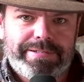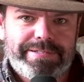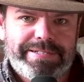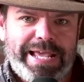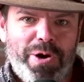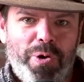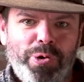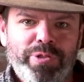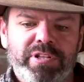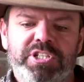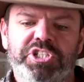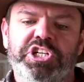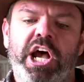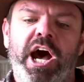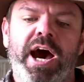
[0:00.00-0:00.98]
Now, on the
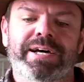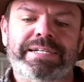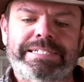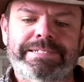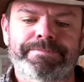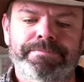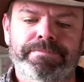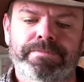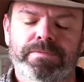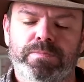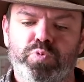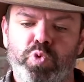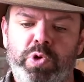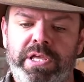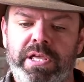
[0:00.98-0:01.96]
chart,
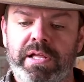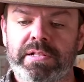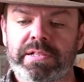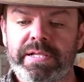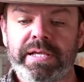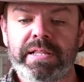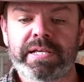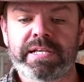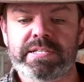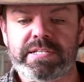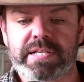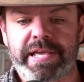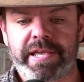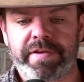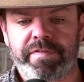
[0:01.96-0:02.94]
we can clearly
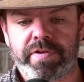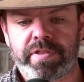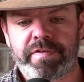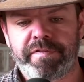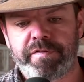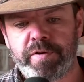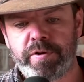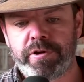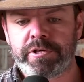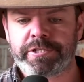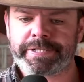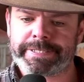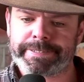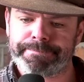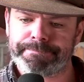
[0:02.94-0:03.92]
see for the
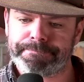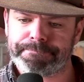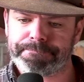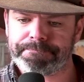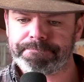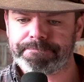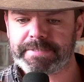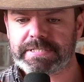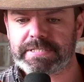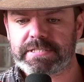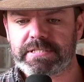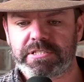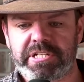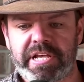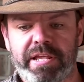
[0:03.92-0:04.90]
first
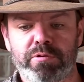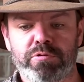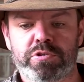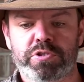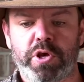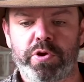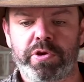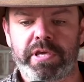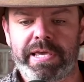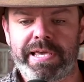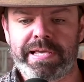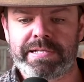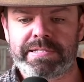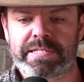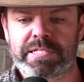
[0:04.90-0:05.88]
10 or so
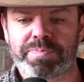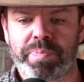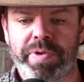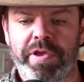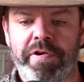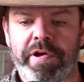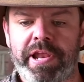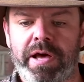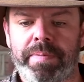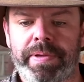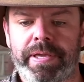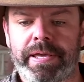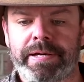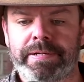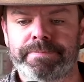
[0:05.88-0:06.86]
years, this period up
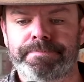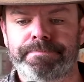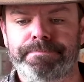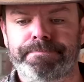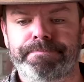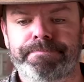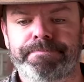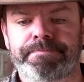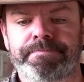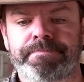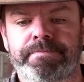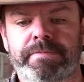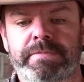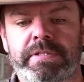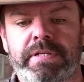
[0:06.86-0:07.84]
here,
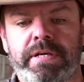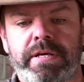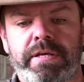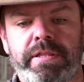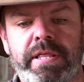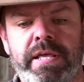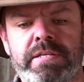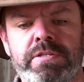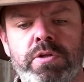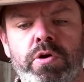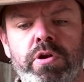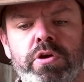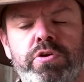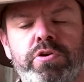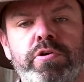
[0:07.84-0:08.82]
there's
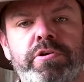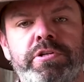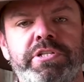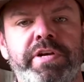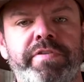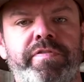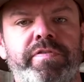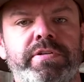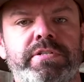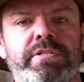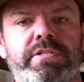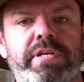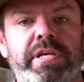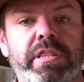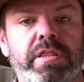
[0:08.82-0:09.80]
not a huge
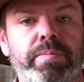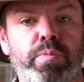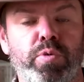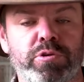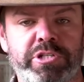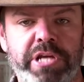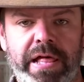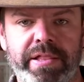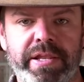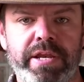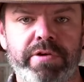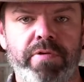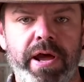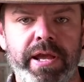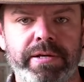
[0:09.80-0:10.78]
difference in the
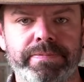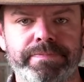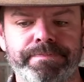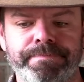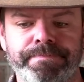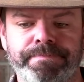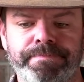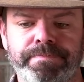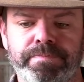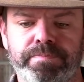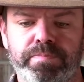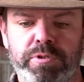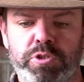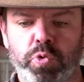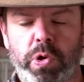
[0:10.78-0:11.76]
mortality rate
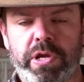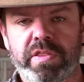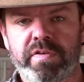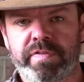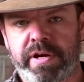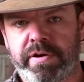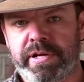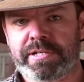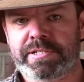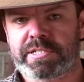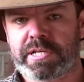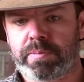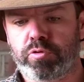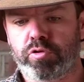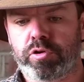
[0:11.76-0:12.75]
between the various
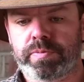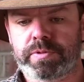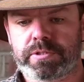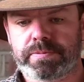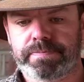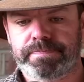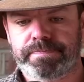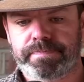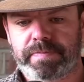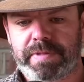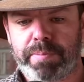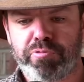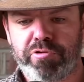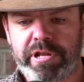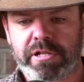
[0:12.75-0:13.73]
subgroups.
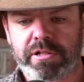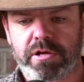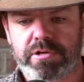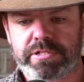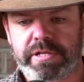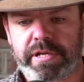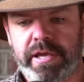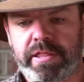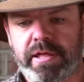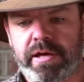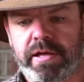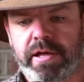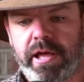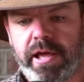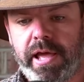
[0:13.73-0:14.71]
They're pretty close
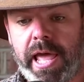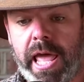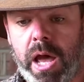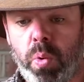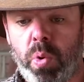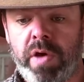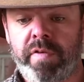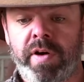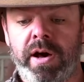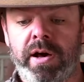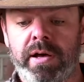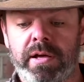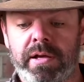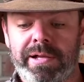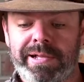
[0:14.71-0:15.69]
together. However,